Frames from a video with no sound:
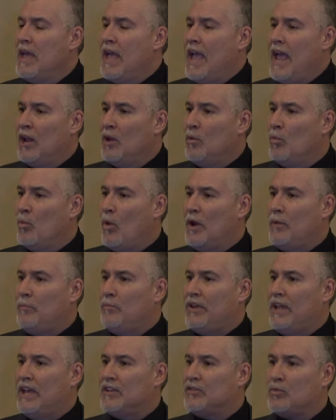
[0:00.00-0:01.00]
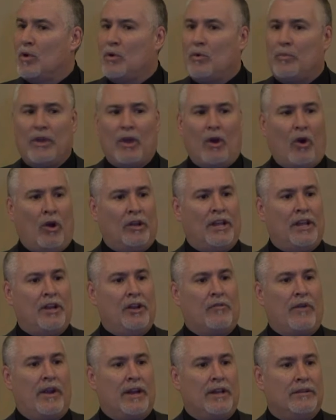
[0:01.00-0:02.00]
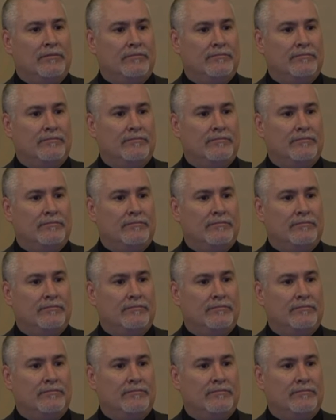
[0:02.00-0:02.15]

and in one place where it would be all integrated.